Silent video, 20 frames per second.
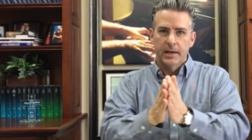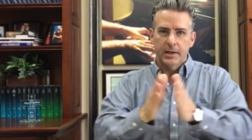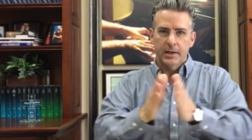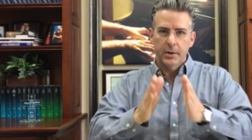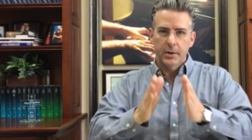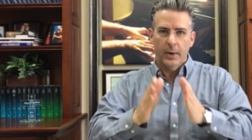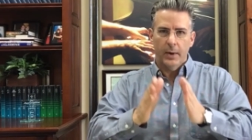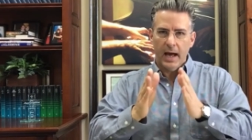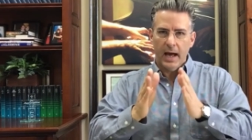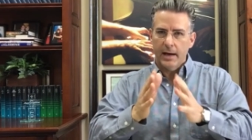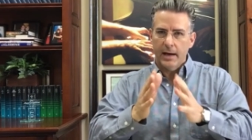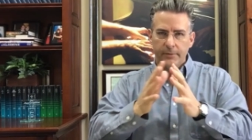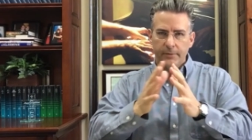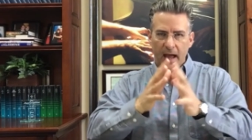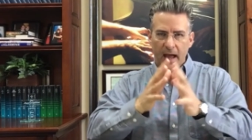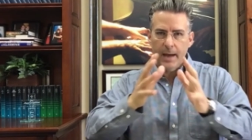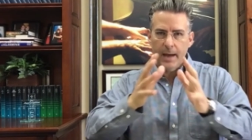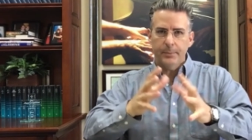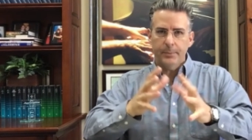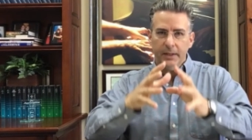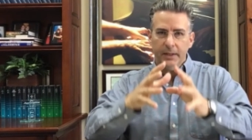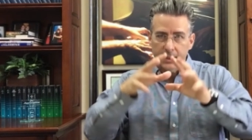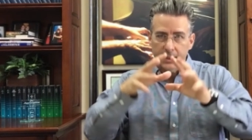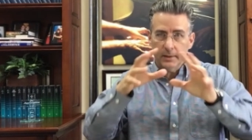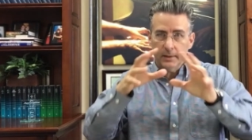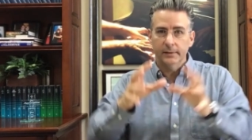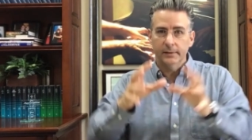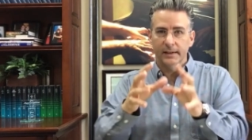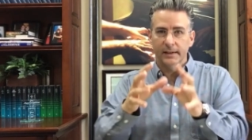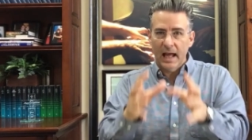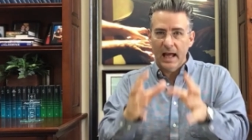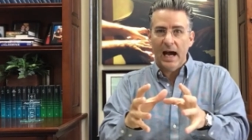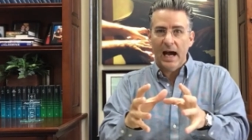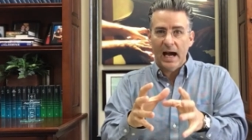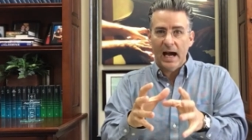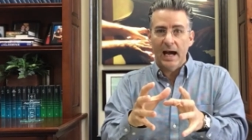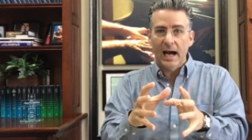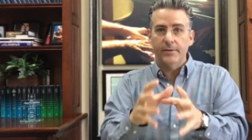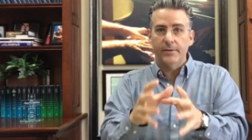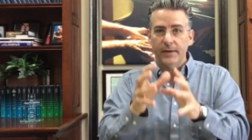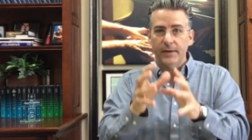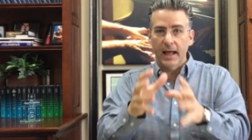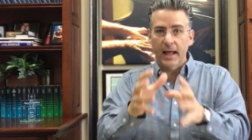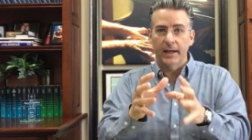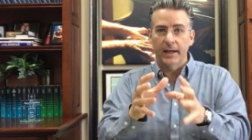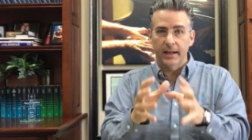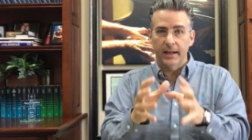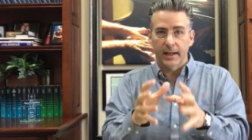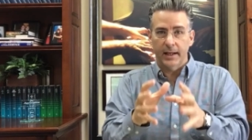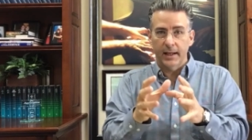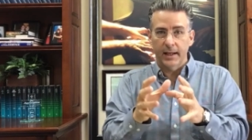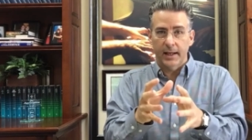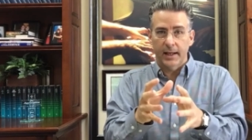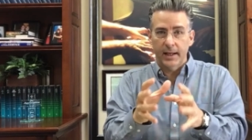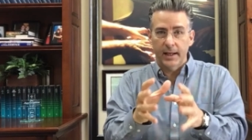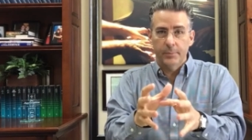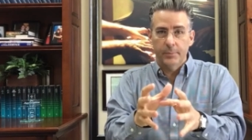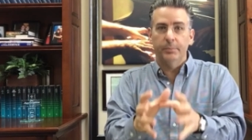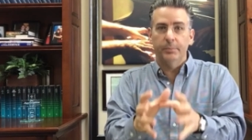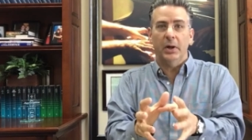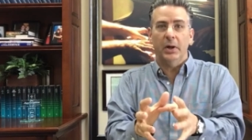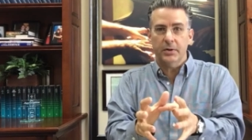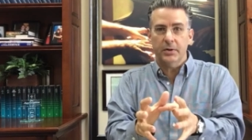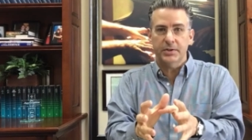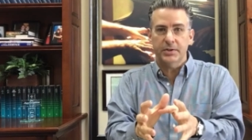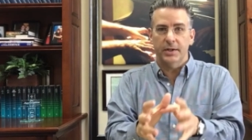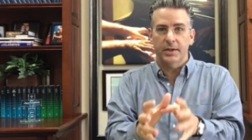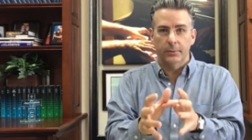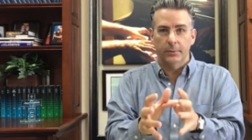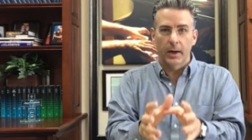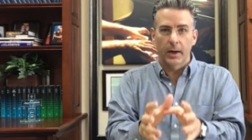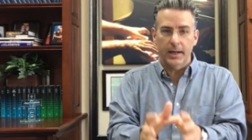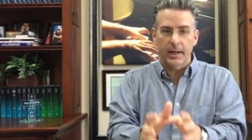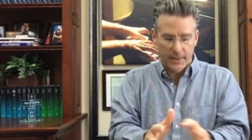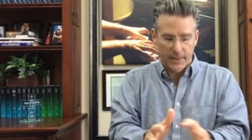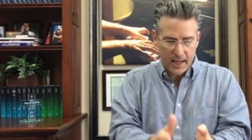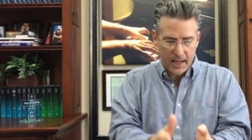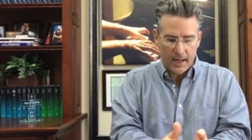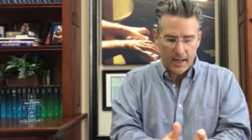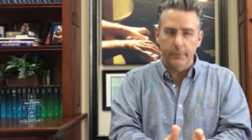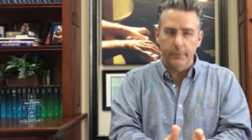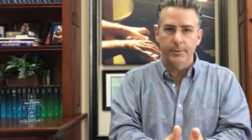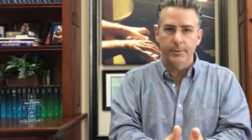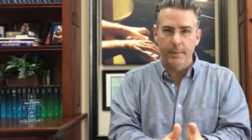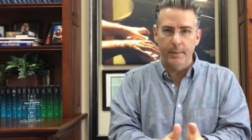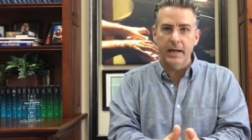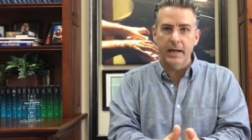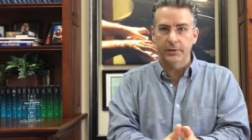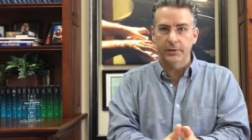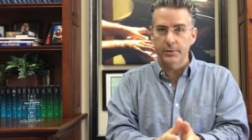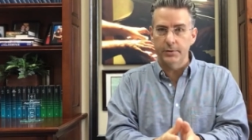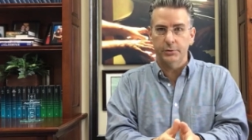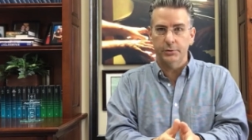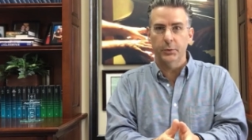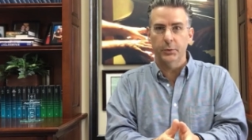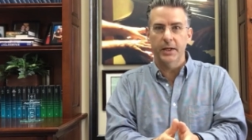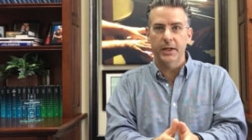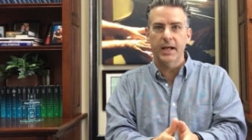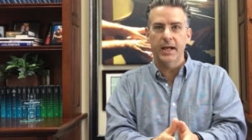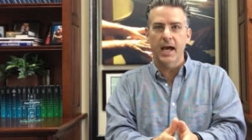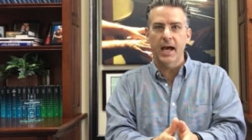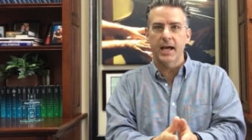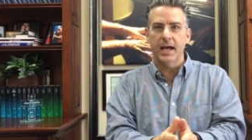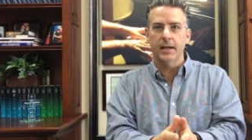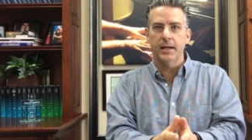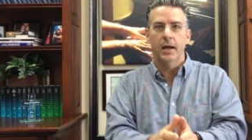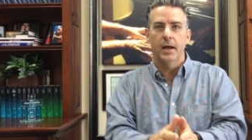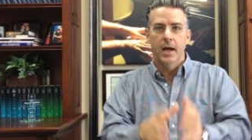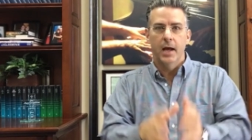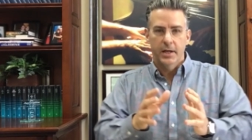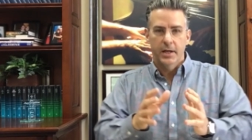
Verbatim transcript: you have happening live and in person right now in Matthew 28,